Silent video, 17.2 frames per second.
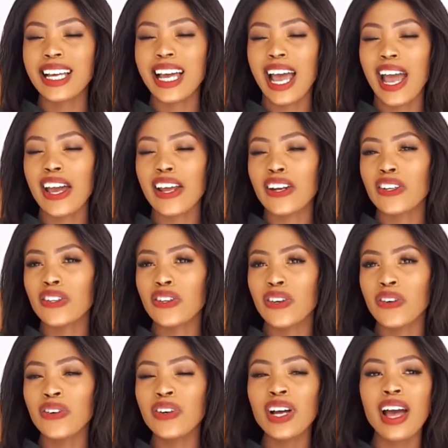I don't
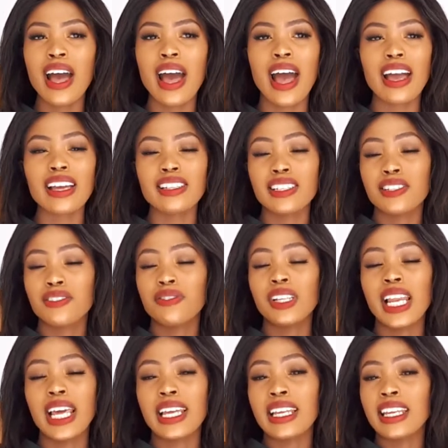know. I just
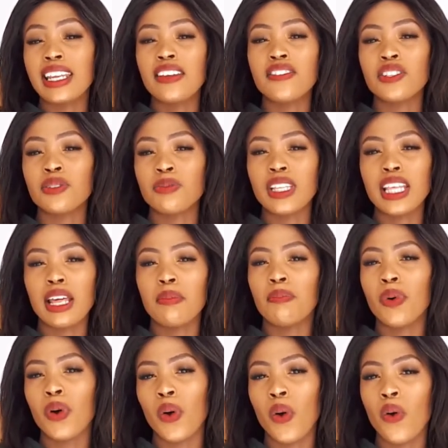feel like it gives me that
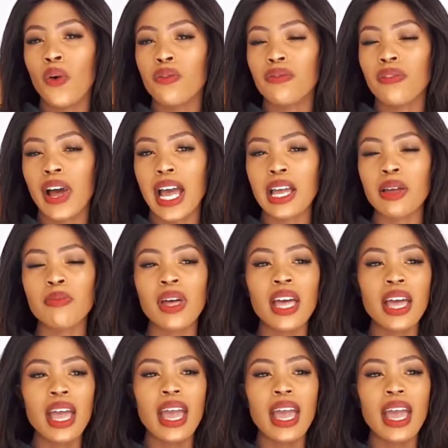boho vibe,